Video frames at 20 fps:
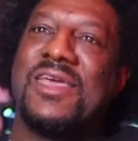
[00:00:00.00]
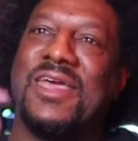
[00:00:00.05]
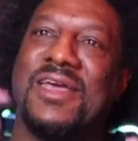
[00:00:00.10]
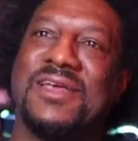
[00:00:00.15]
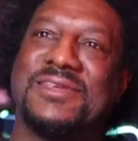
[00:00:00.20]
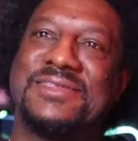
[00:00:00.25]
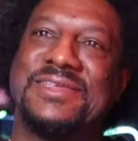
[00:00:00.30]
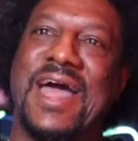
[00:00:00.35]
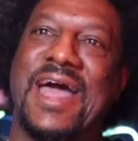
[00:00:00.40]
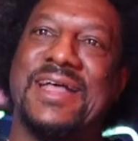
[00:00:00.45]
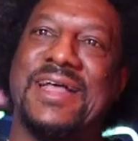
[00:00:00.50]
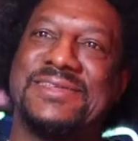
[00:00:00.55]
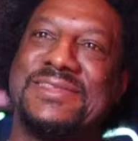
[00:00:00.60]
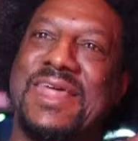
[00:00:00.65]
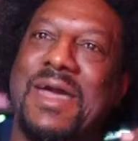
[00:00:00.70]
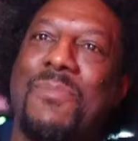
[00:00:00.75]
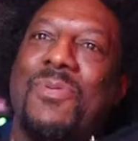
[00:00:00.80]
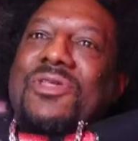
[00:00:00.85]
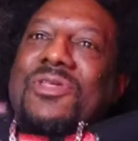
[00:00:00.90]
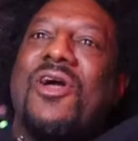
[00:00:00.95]
Inside
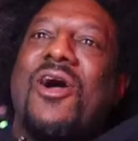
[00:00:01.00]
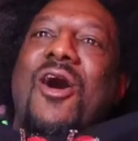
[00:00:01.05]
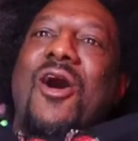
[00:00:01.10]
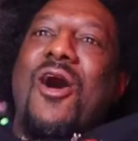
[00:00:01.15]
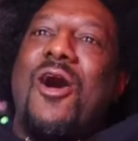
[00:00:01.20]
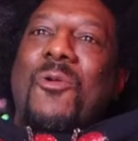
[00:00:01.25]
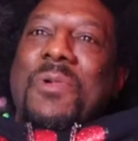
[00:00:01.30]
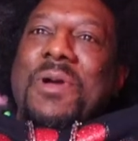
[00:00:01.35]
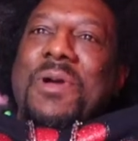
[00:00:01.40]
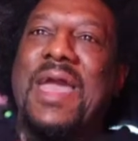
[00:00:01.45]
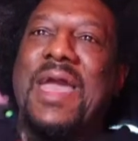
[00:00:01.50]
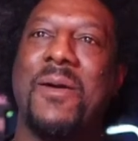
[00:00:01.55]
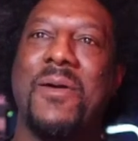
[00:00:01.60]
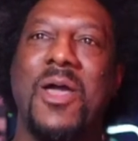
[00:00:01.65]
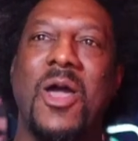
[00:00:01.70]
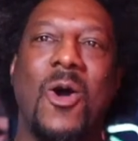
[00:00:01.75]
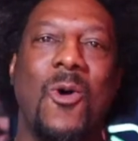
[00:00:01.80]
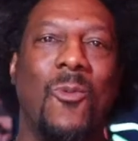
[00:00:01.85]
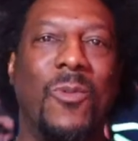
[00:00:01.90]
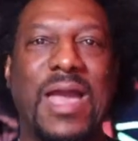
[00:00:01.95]
Stepping, y'all. We
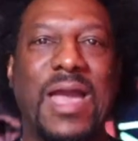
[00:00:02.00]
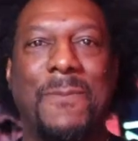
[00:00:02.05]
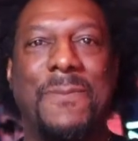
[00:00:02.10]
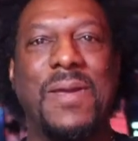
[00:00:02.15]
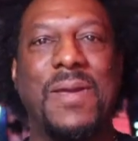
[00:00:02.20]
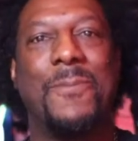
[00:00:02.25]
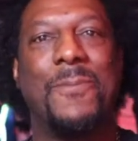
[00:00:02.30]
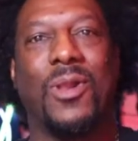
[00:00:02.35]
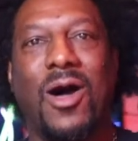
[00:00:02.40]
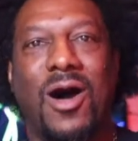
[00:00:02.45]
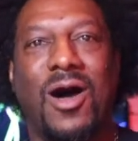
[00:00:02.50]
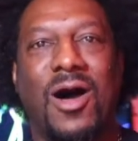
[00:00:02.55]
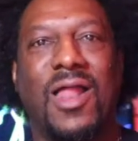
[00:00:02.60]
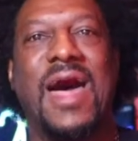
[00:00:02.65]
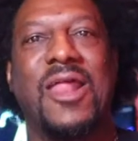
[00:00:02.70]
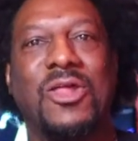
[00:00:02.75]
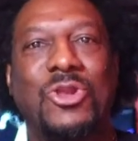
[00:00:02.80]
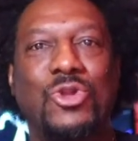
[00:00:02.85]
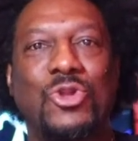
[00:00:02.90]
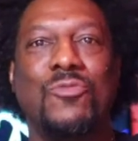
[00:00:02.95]
got people all
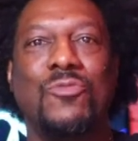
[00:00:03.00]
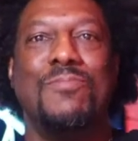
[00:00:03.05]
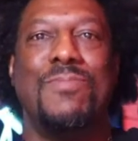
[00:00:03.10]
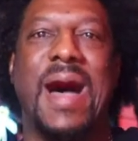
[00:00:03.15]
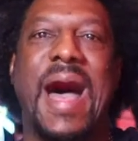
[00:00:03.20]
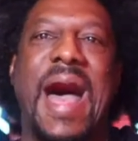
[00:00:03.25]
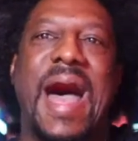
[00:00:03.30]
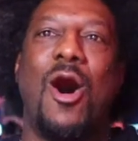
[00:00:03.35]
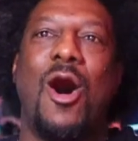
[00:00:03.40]
out in Dubai,